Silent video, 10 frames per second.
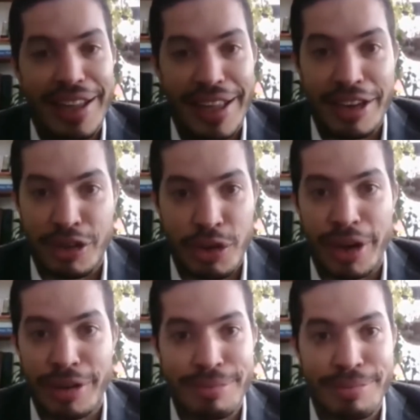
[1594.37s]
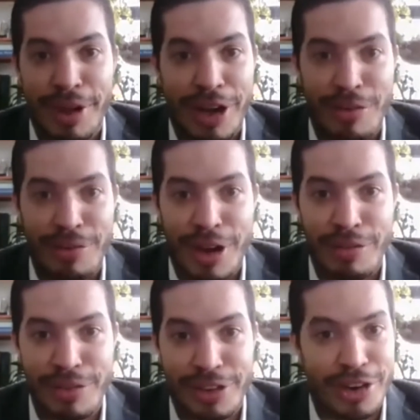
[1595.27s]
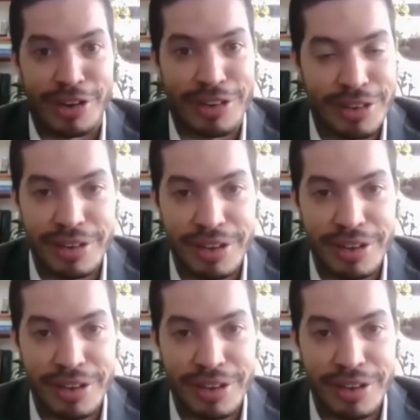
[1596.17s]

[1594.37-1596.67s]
it's going off the charts.